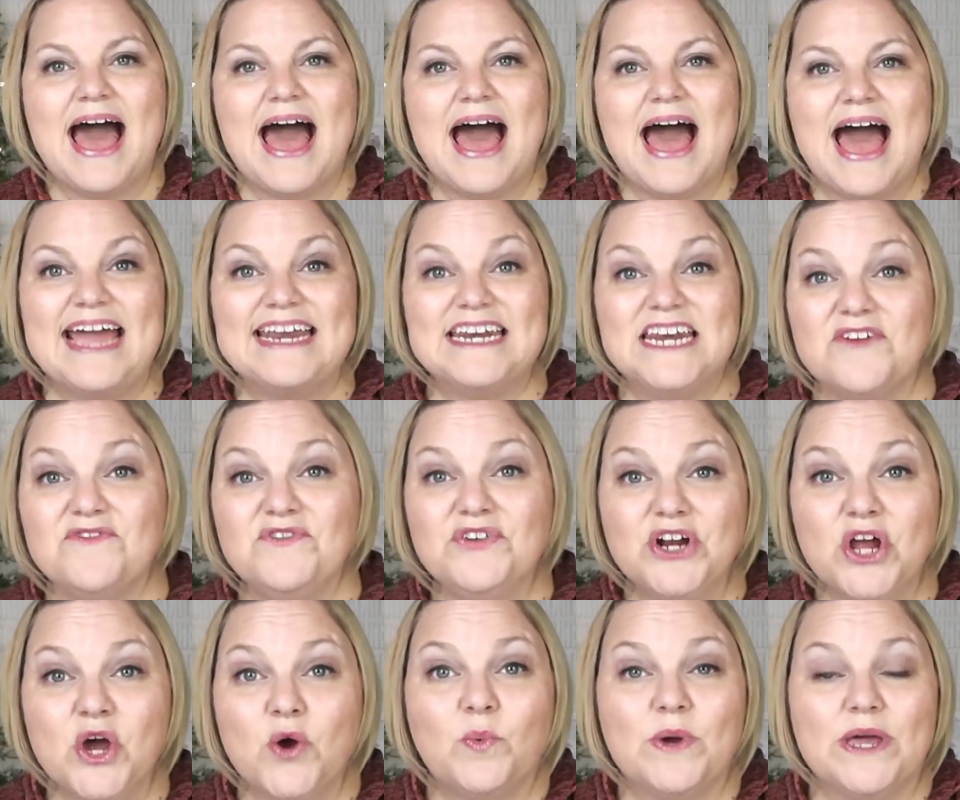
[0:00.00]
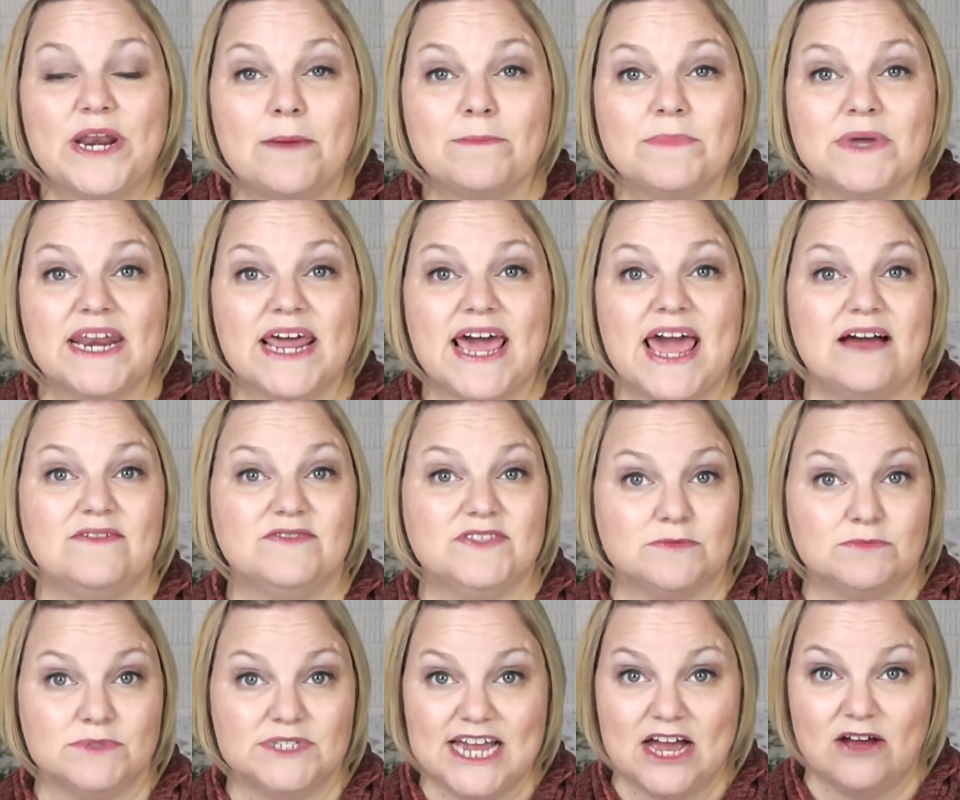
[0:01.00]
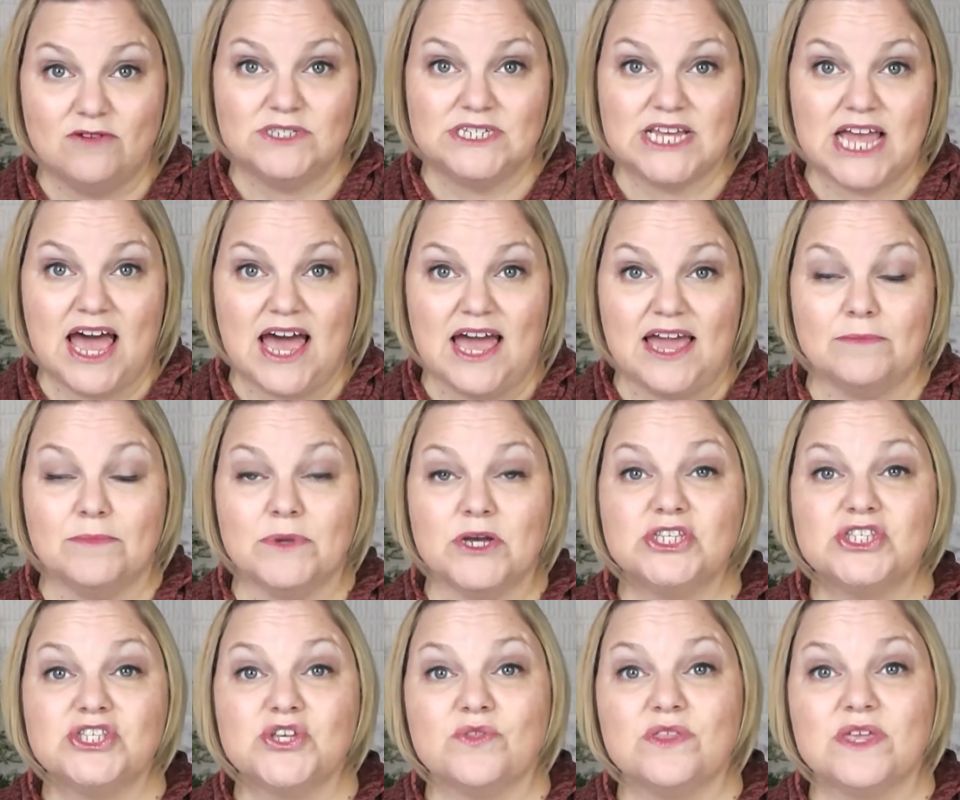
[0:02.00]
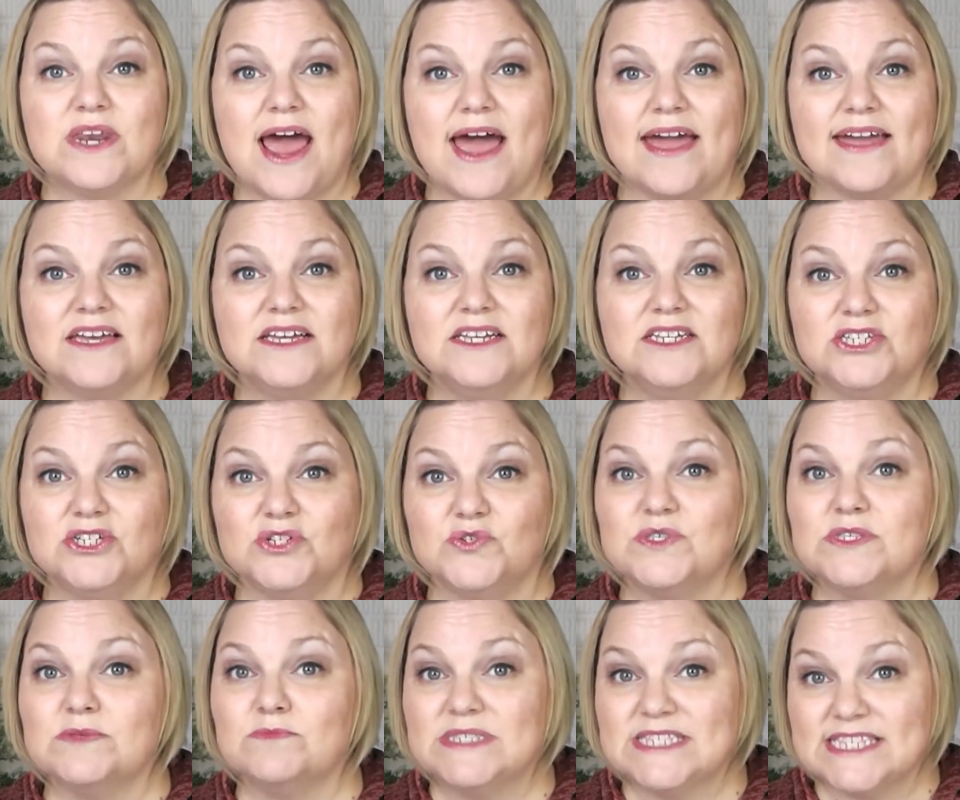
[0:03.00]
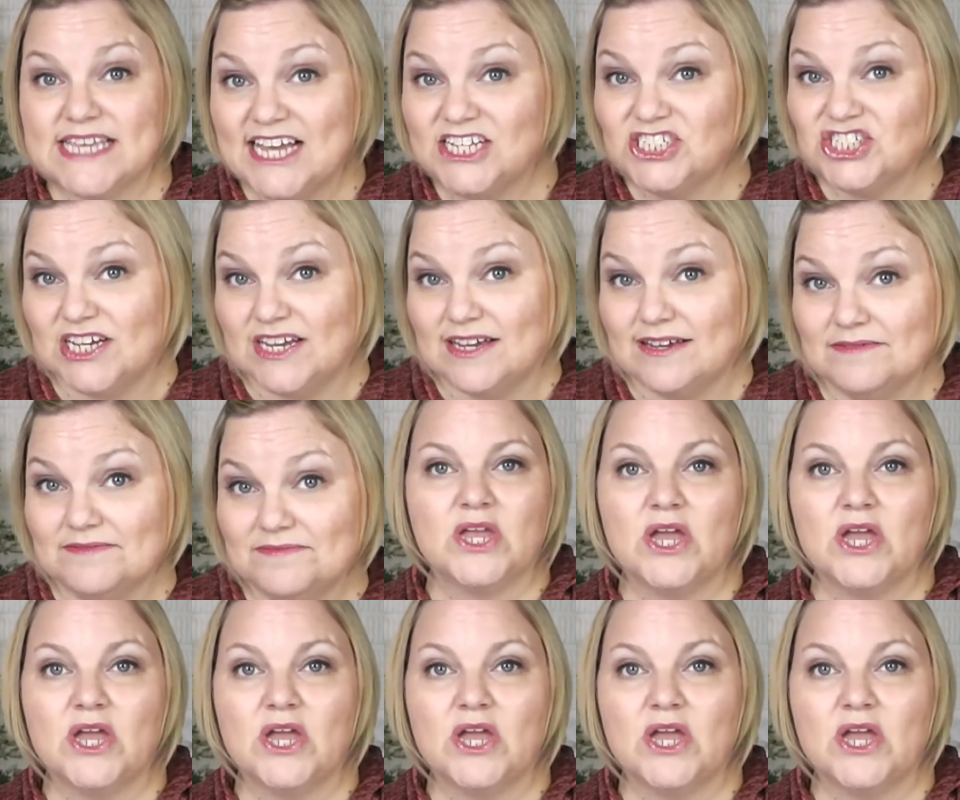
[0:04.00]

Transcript: I never know when I'm going to have some downtime so that I can do some sketching.